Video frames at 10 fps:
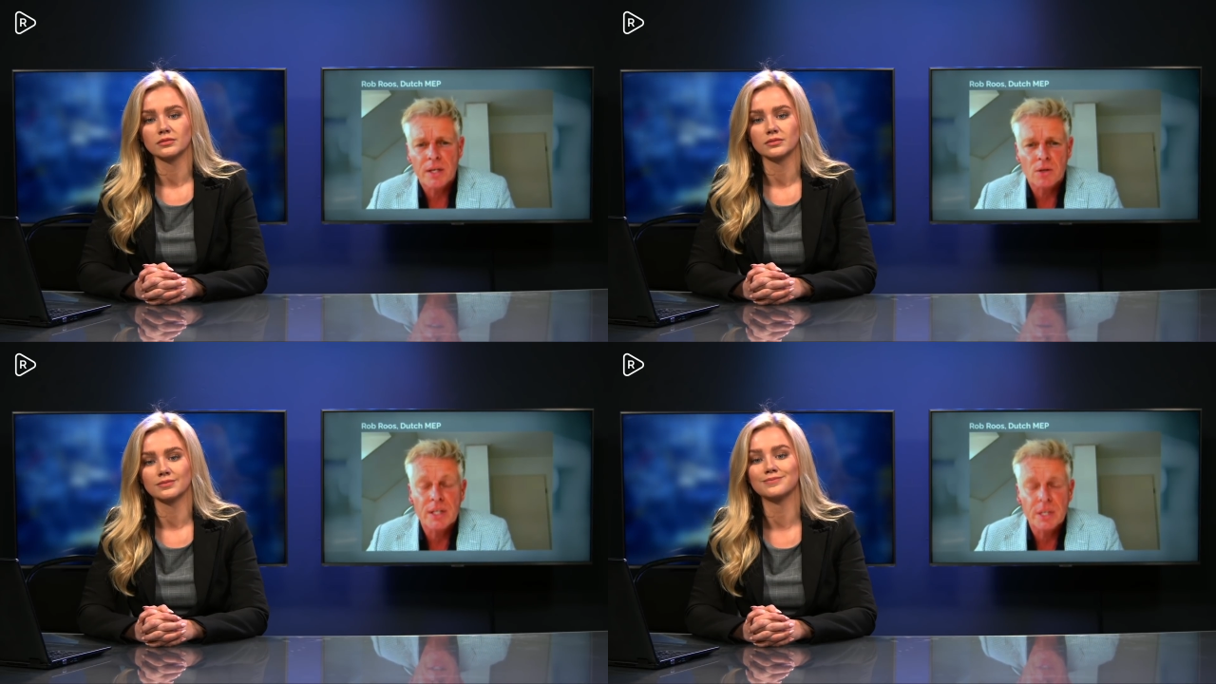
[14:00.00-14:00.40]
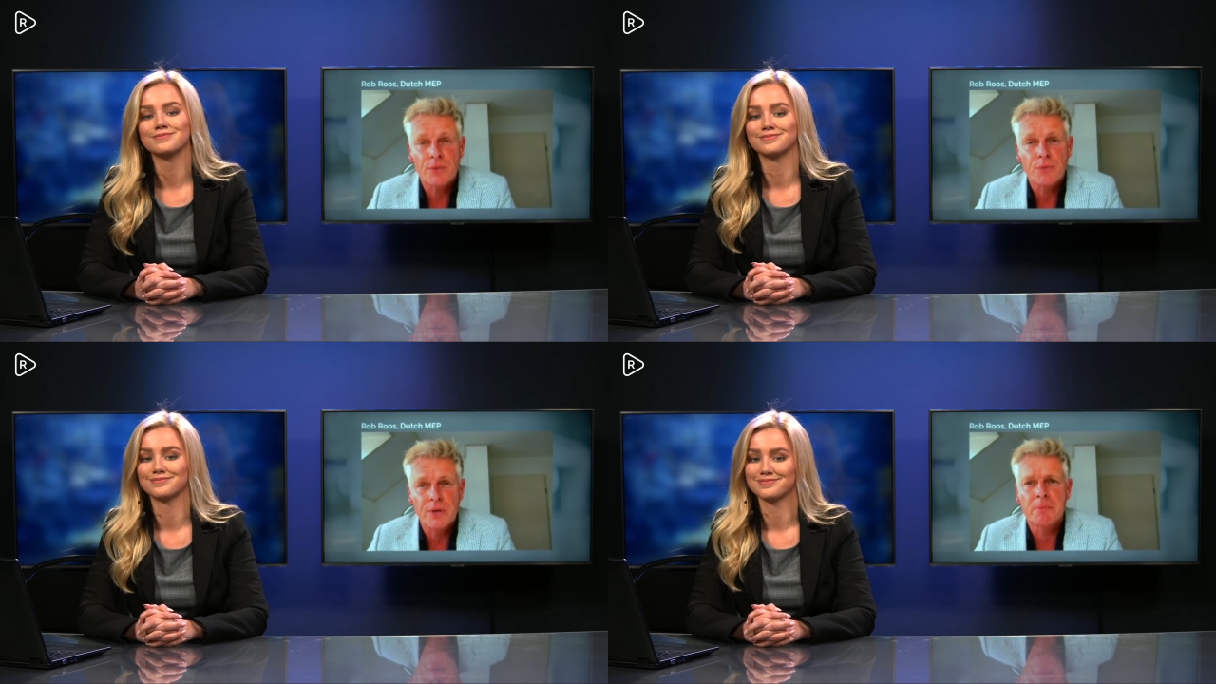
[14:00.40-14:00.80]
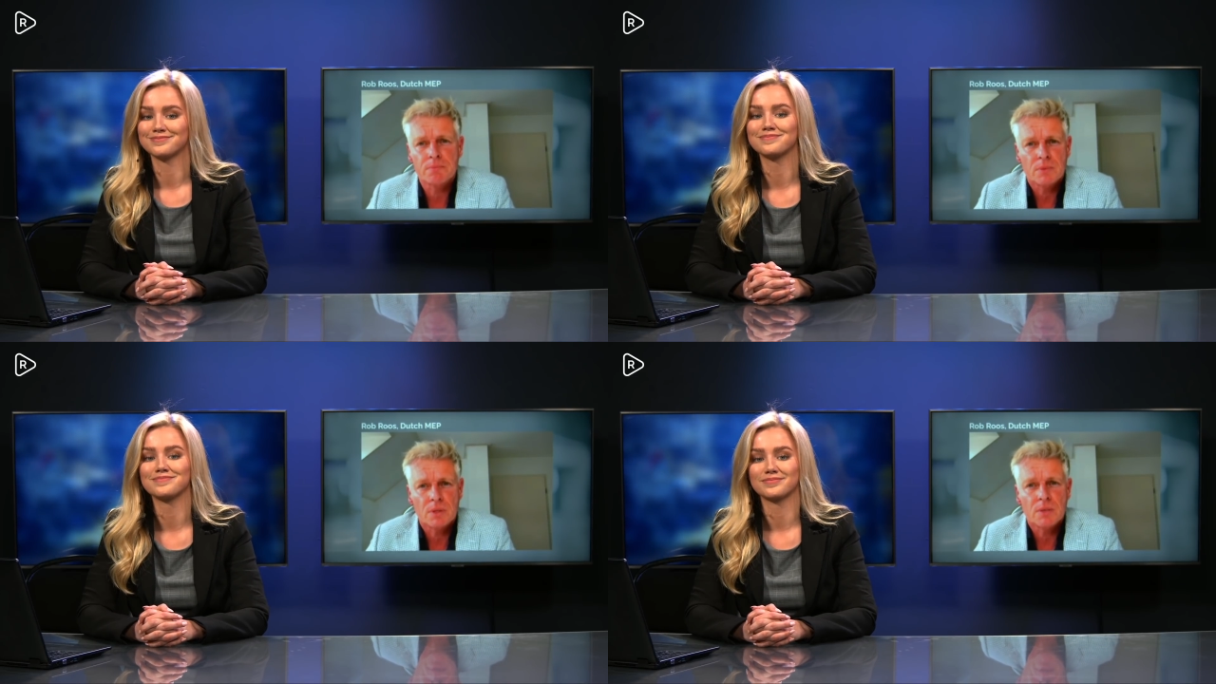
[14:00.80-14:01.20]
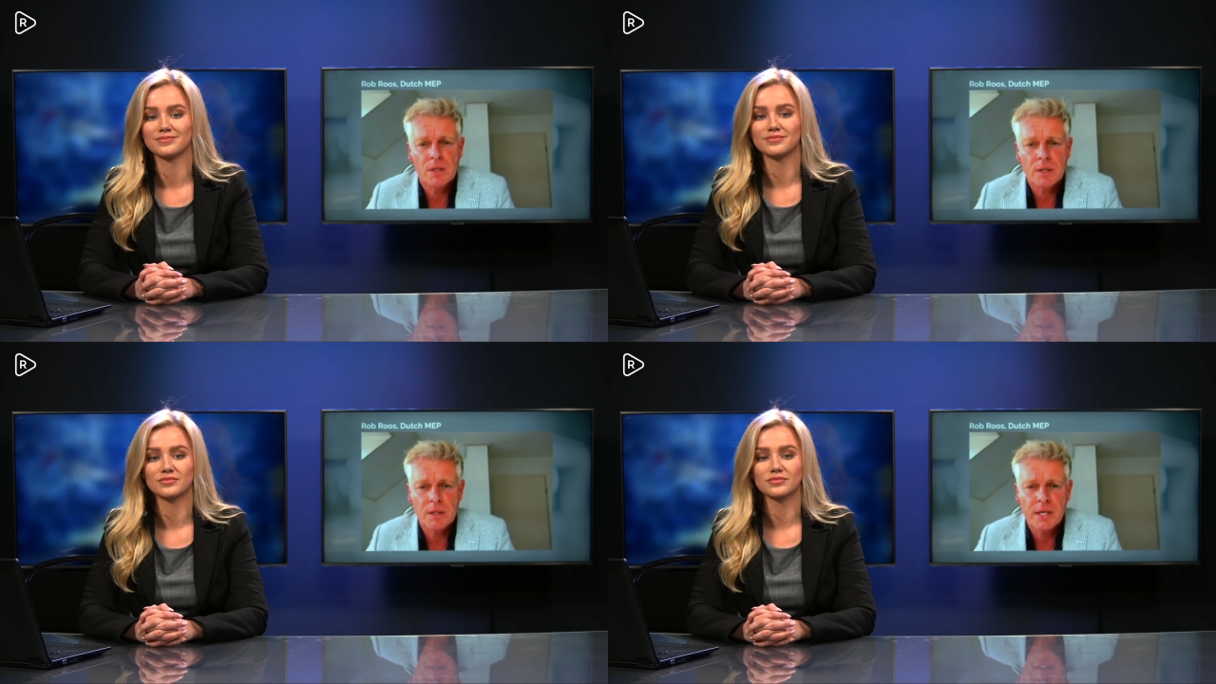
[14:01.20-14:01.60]
Speaker 1: uh, again. But in my
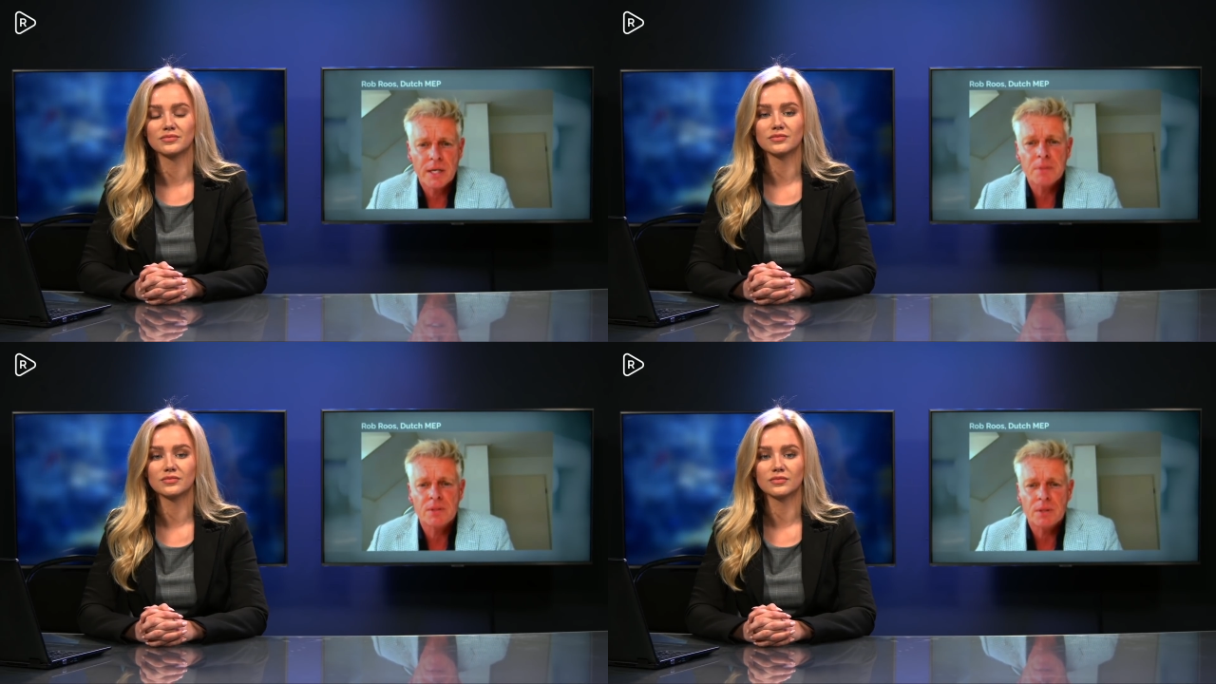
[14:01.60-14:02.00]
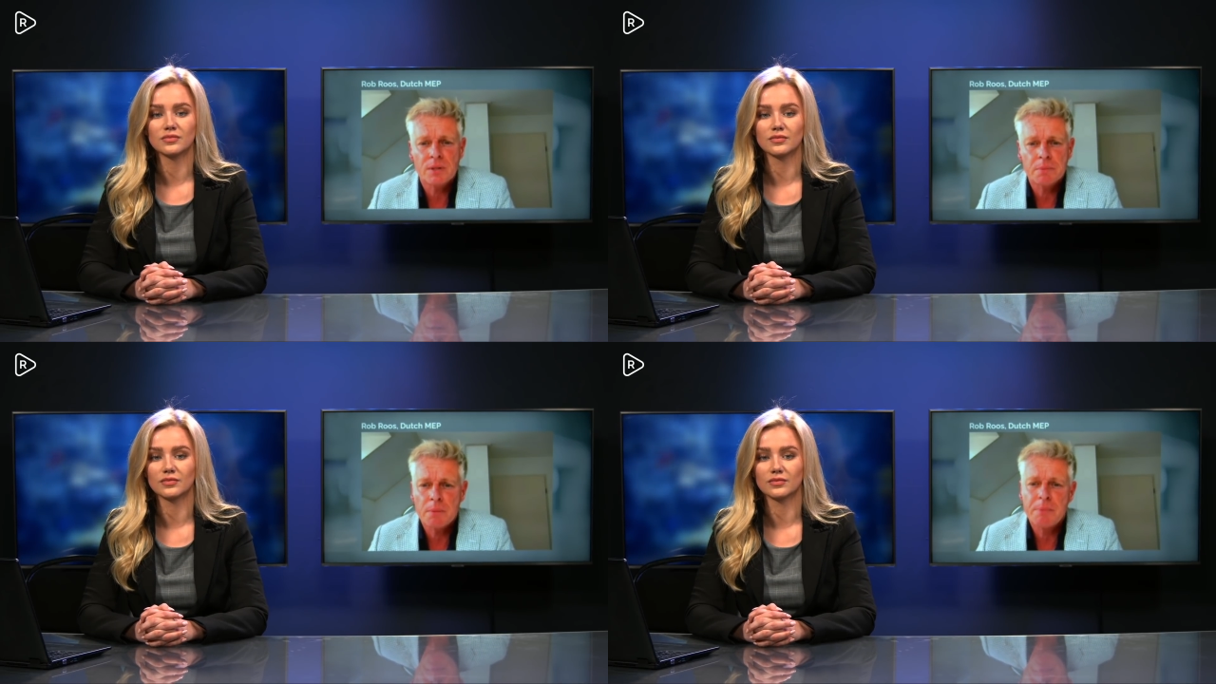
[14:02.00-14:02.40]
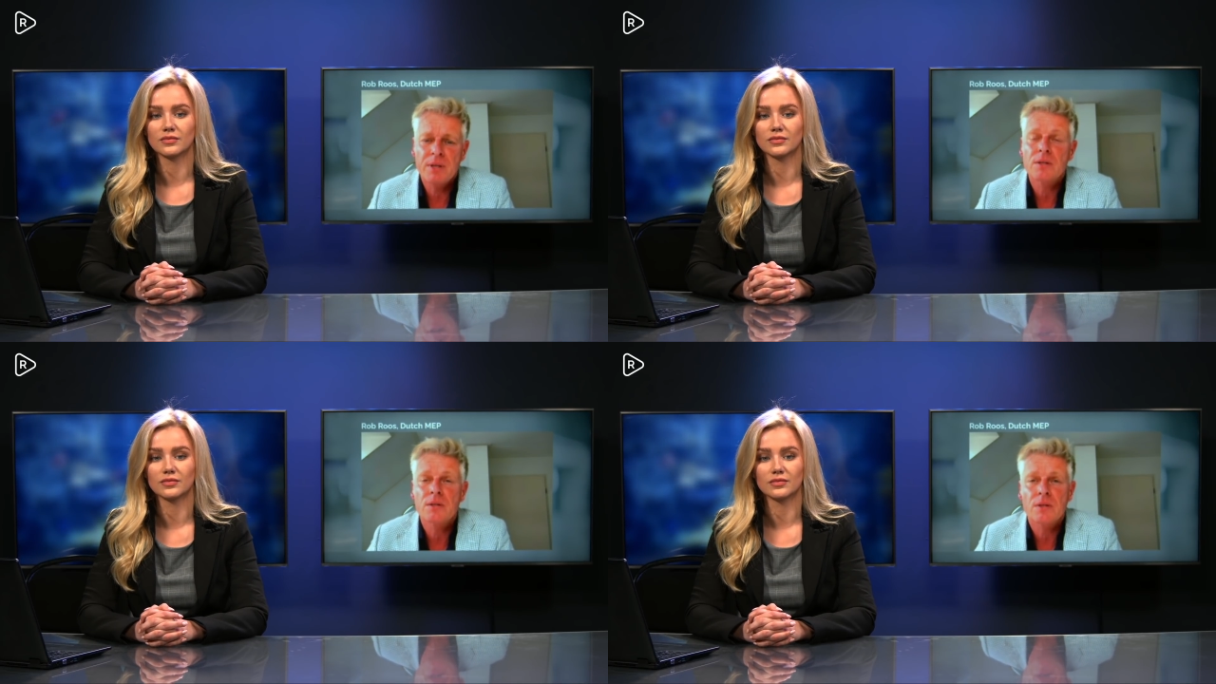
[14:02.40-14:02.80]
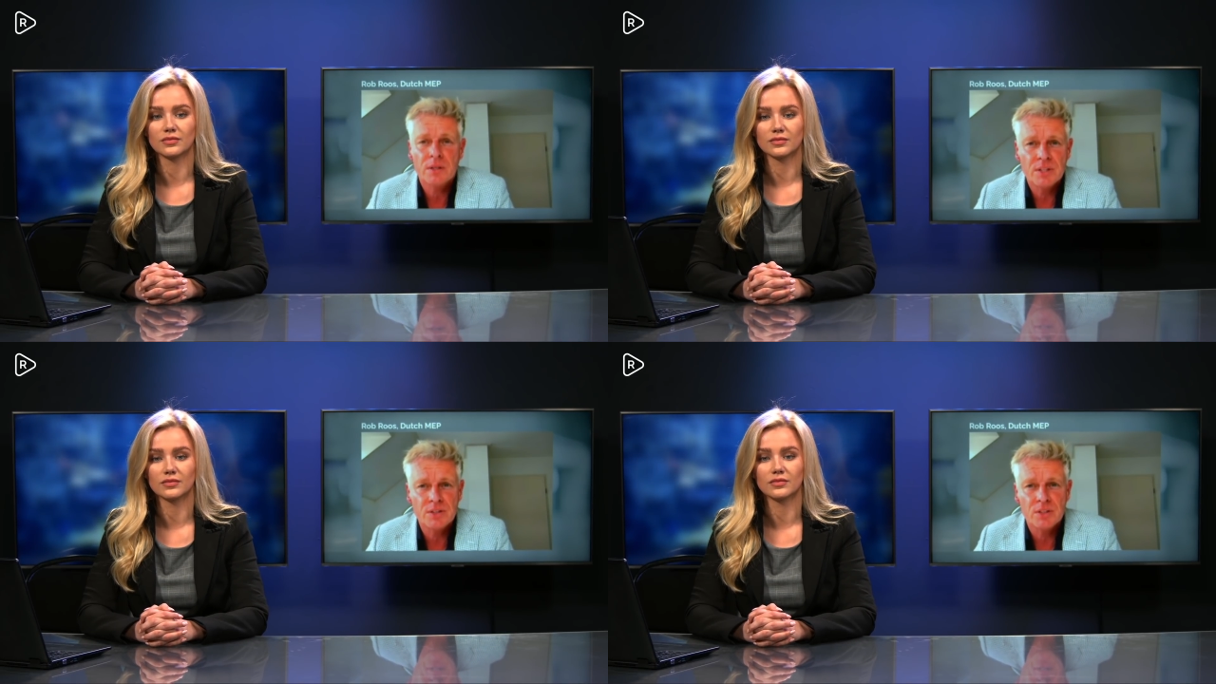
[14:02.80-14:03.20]
opinion, uh, this is conditional
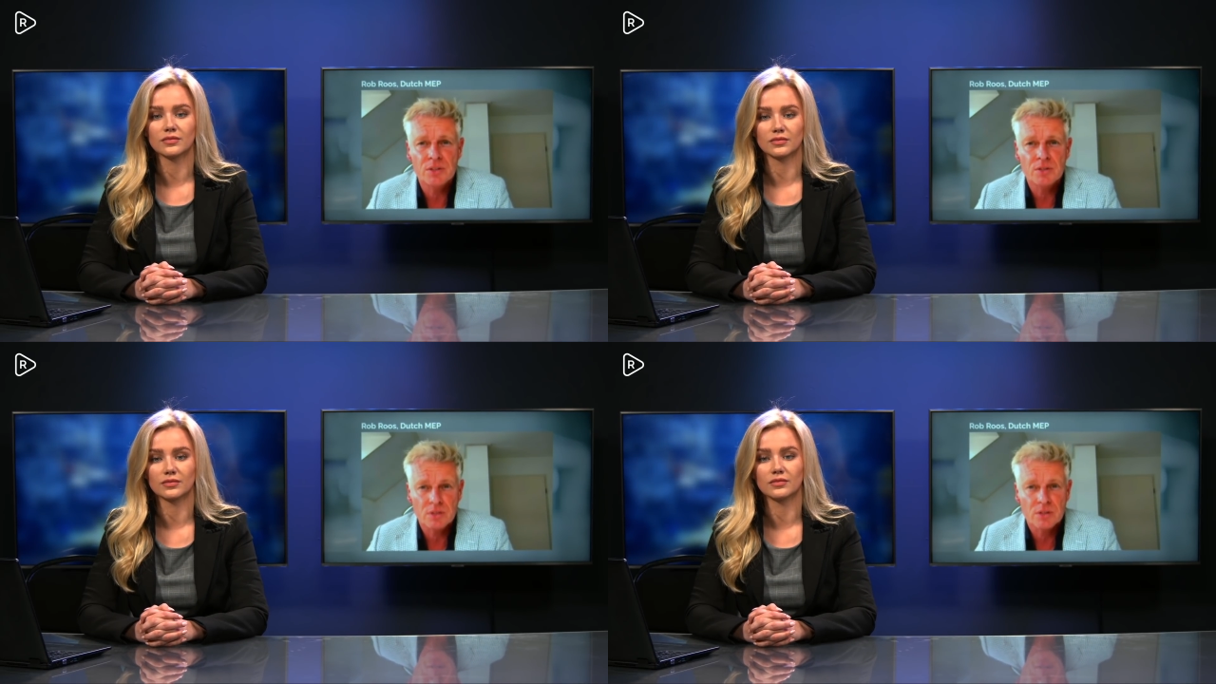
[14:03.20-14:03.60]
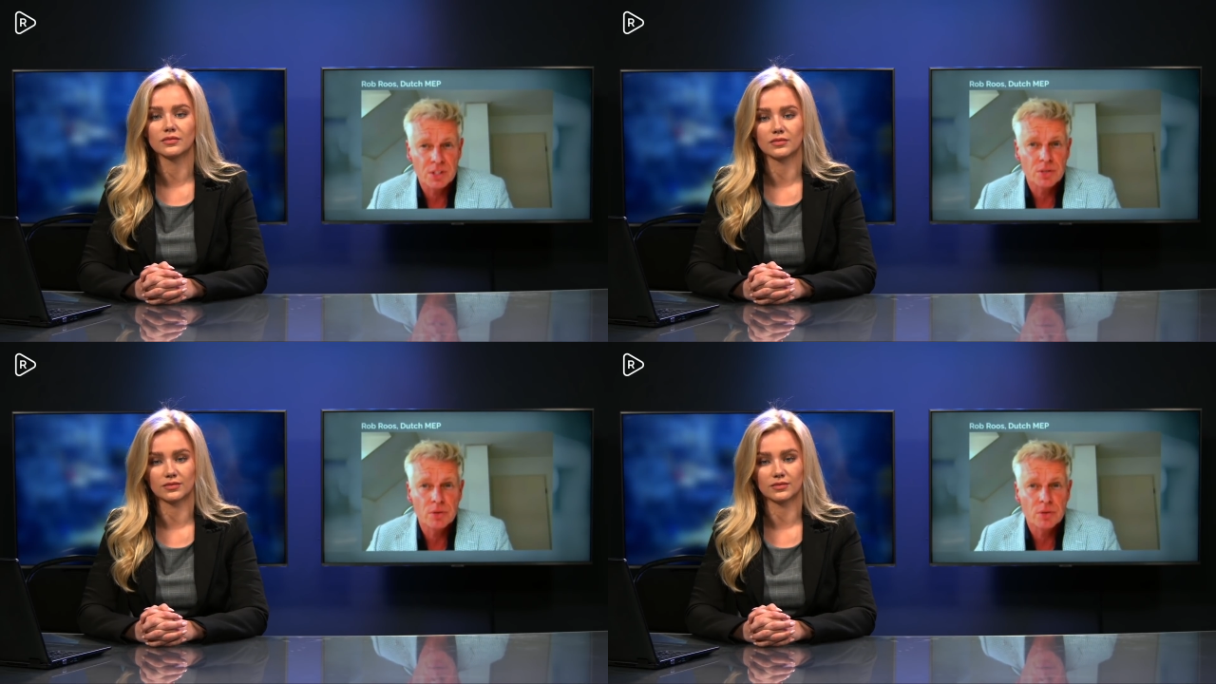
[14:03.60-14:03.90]
freedom, which is no freedom at